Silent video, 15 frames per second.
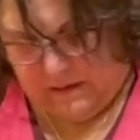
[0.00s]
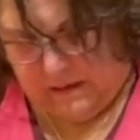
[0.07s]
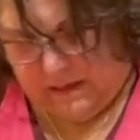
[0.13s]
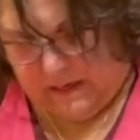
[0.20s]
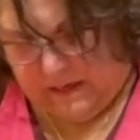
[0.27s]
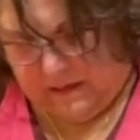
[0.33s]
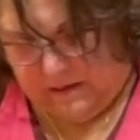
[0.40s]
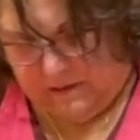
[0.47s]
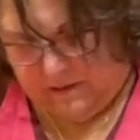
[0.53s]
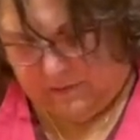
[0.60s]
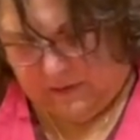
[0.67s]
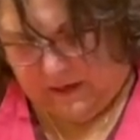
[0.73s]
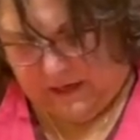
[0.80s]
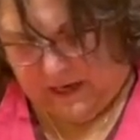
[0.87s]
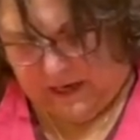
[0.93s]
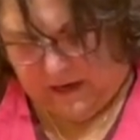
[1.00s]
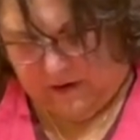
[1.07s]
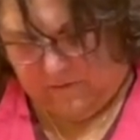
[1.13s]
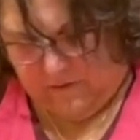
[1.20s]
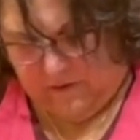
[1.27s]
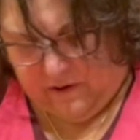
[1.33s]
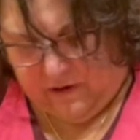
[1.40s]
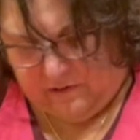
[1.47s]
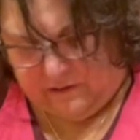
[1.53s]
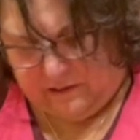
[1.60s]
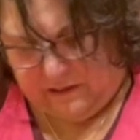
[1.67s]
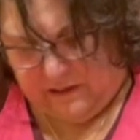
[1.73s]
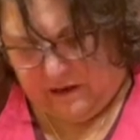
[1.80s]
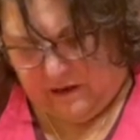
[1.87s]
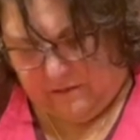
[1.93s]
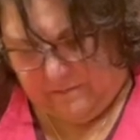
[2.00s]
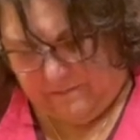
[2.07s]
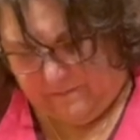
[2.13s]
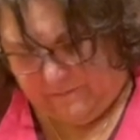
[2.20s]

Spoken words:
And it's okay if you go slow.